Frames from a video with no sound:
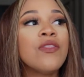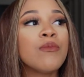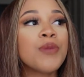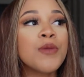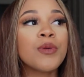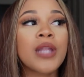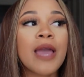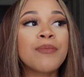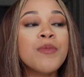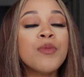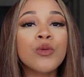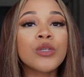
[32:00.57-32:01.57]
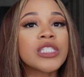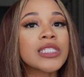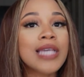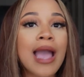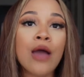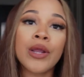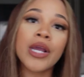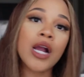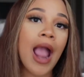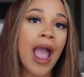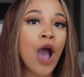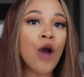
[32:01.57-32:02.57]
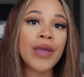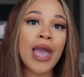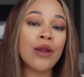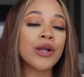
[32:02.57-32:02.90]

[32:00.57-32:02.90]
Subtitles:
than people were just counting her out.